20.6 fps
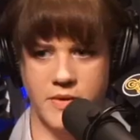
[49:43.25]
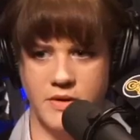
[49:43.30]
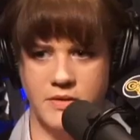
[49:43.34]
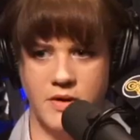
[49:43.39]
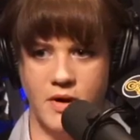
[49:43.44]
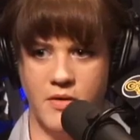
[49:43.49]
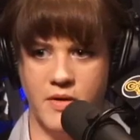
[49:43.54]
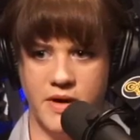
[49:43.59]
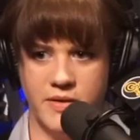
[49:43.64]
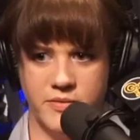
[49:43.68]

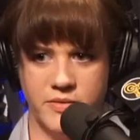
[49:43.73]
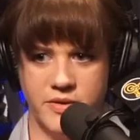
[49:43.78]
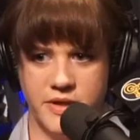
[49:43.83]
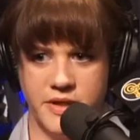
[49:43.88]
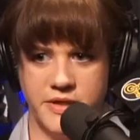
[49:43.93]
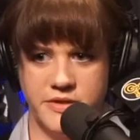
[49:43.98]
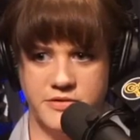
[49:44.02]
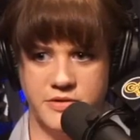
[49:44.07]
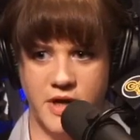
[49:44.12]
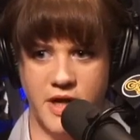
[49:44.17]
No, I
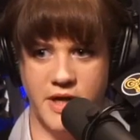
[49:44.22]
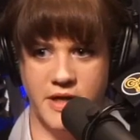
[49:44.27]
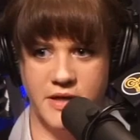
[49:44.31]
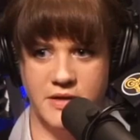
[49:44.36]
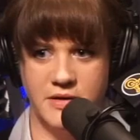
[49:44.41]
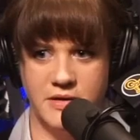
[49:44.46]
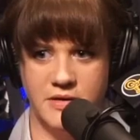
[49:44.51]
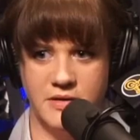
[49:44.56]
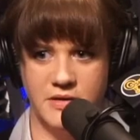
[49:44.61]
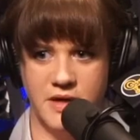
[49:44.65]
really tried
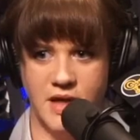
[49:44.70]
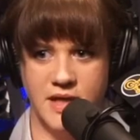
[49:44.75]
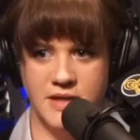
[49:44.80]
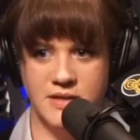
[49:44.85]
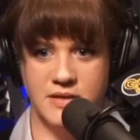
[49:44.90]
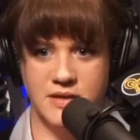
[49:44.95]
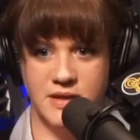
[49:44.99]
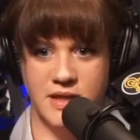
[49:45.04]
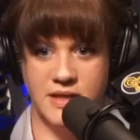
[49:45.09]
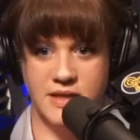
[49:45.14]
not
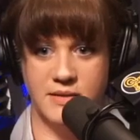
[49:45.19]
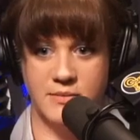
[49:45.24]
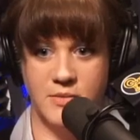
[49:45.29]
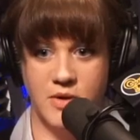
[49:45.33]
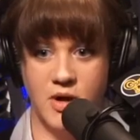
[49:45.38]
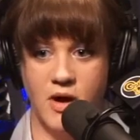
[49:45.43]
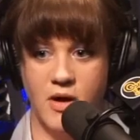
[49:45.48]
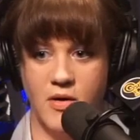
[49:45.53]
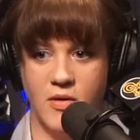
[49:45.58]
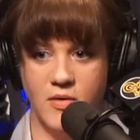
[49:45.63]
to let them
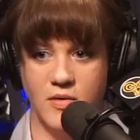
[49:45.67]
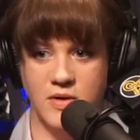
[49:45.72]
know